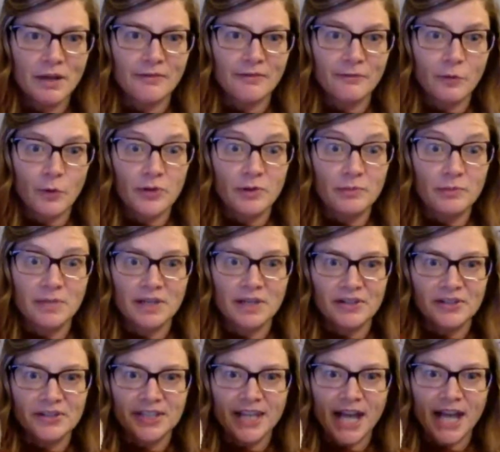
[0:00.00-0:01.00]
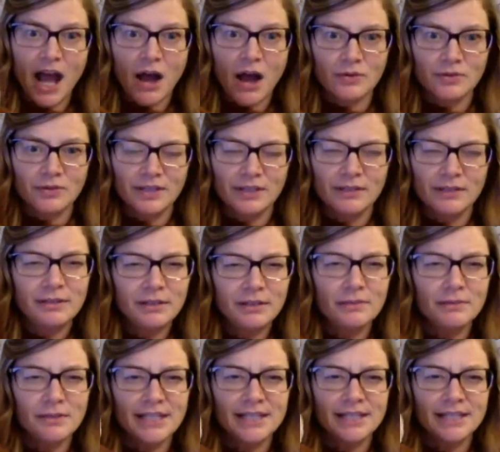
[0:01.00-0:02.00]
for the middle sound. You
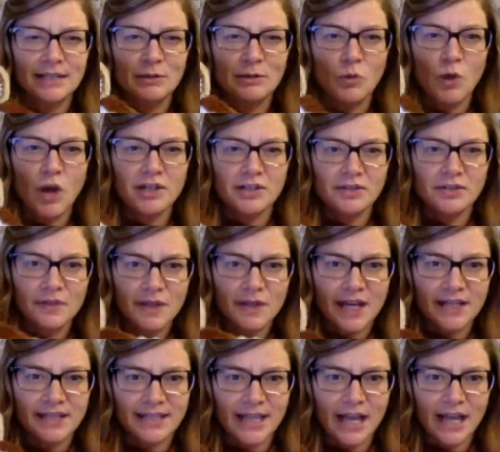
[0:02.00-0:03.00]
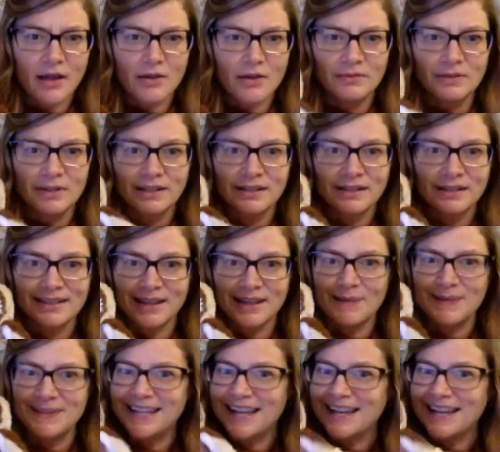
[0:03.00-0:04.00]
listen and watch for that sound. So I'm
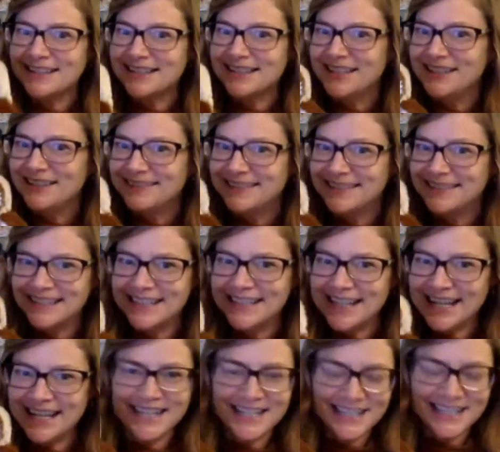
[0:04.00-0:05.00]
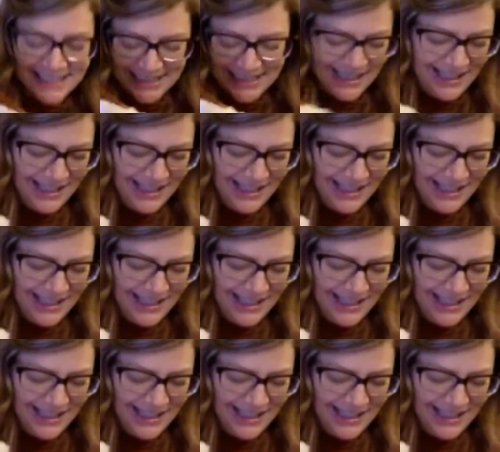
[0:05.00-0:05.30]
going to ask you what it is.